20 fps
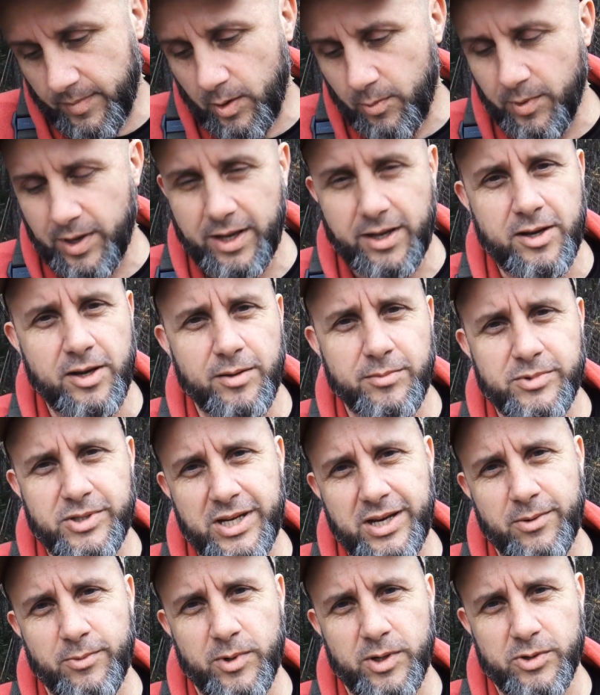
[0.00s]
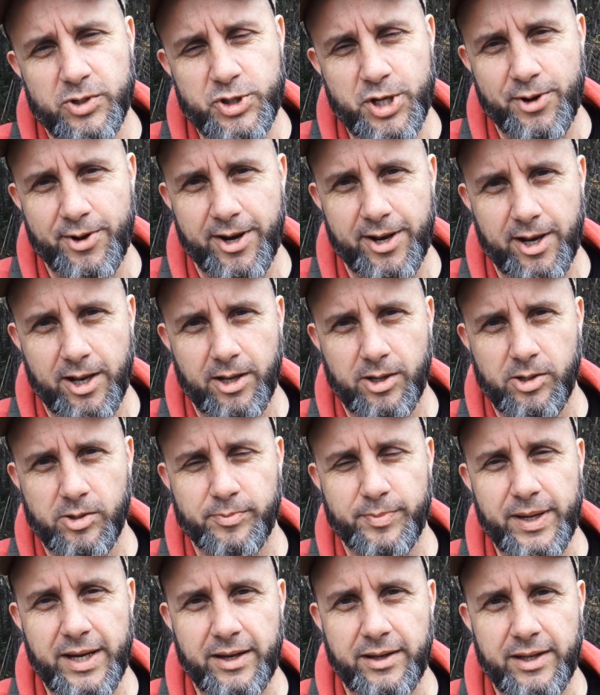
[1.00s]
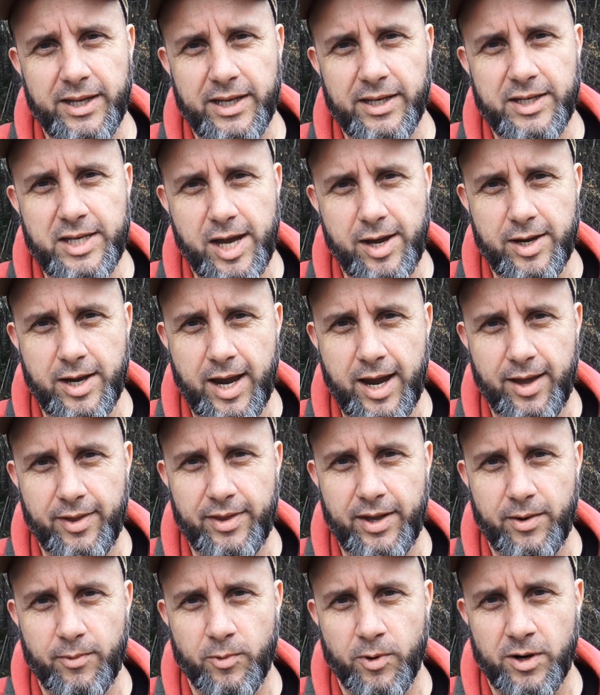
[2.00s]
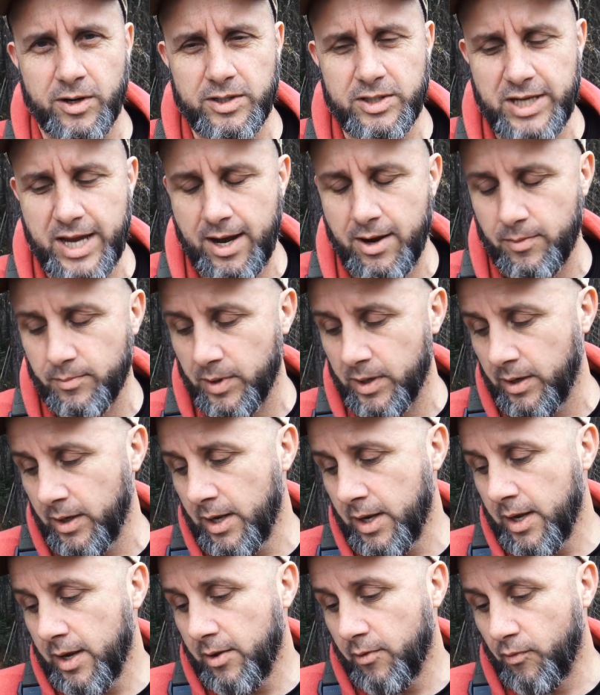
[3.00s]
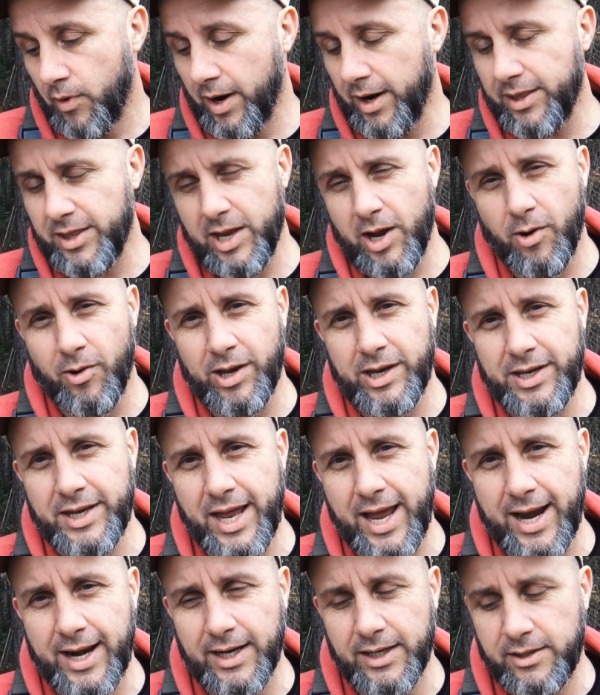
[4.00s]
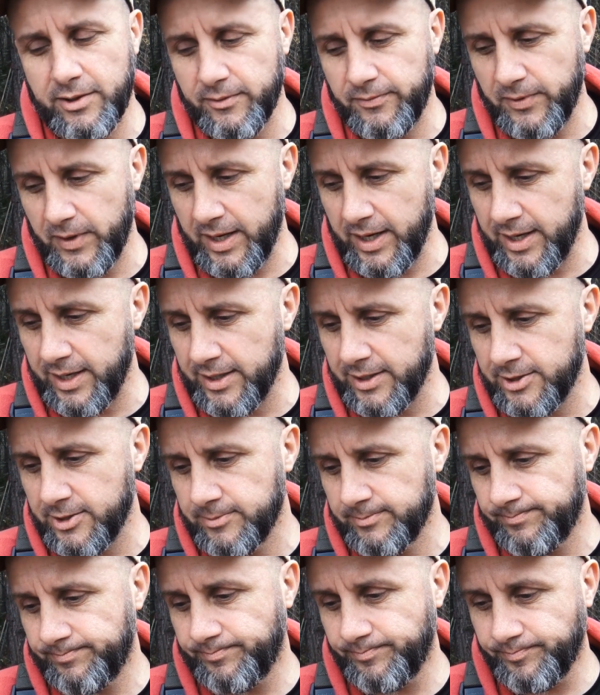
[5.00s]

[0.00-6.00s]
when it comes in, we'll shoot it a little bit and then tell you how that works out. But really the only negative is